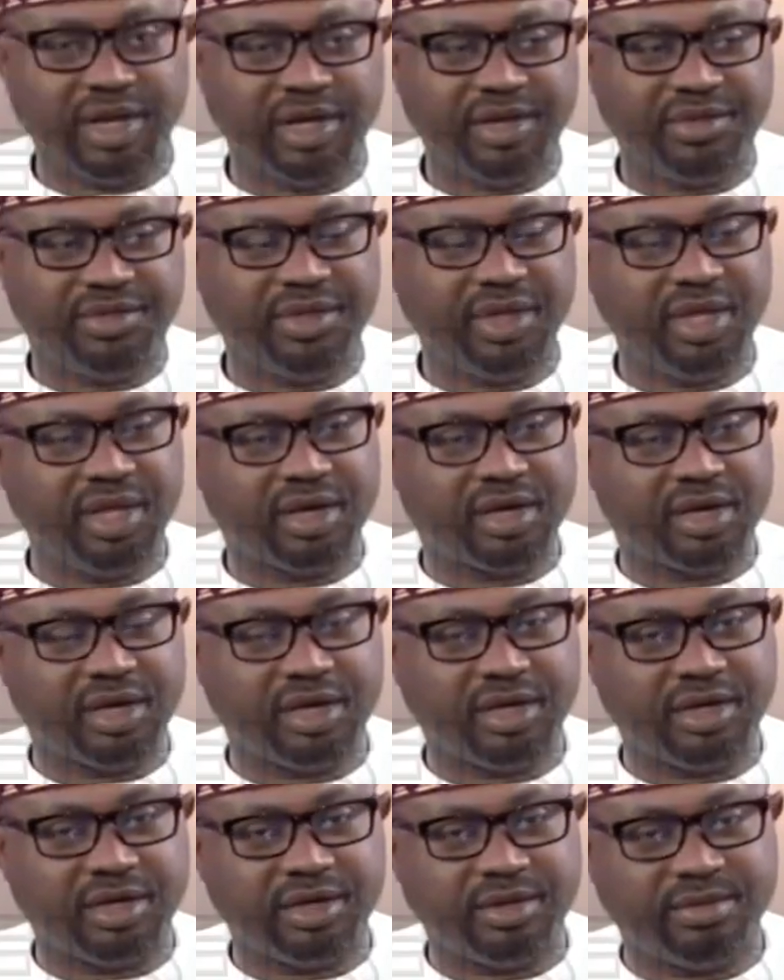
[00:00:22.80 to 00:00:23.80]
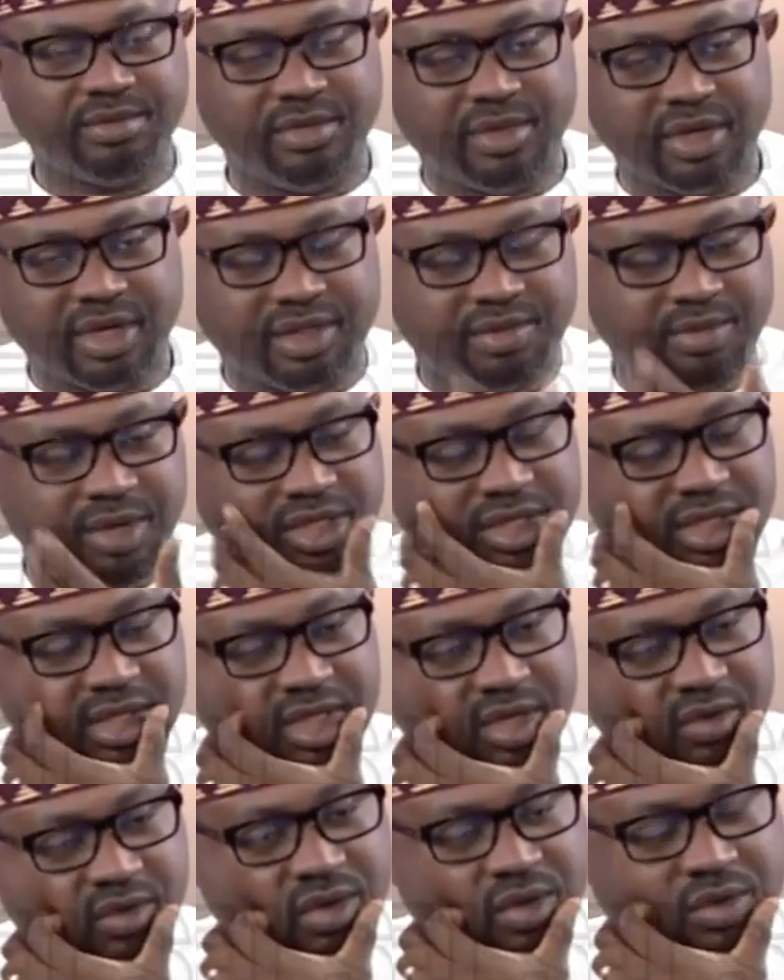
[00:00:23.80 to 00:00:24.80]
I think as much as I
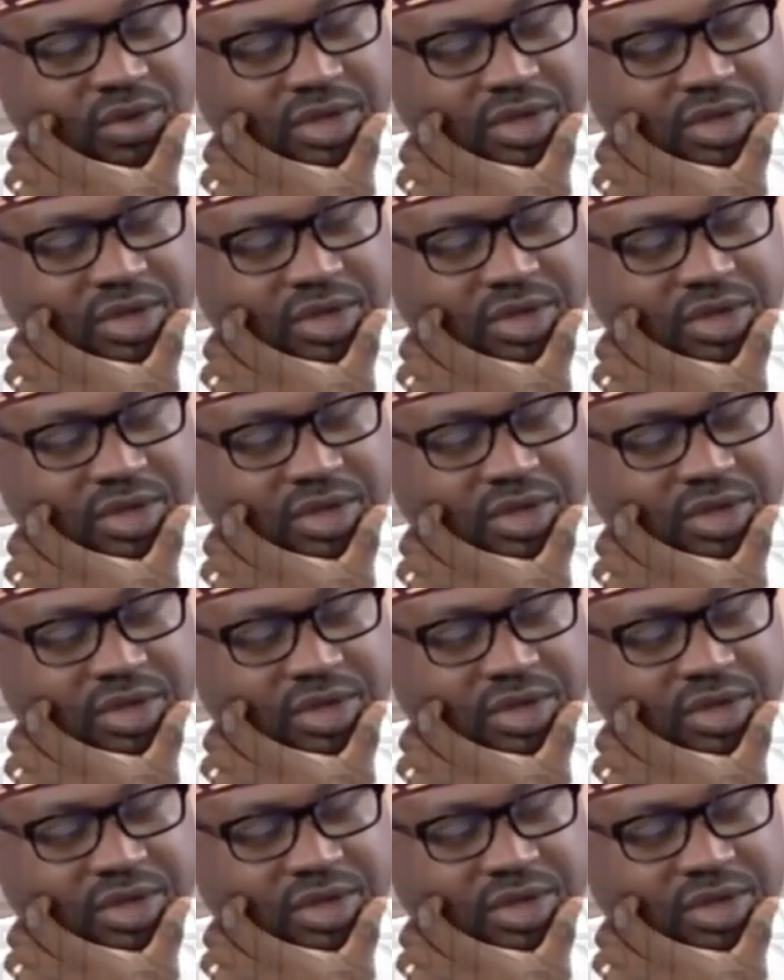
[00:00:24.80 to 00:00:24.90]
wouldn't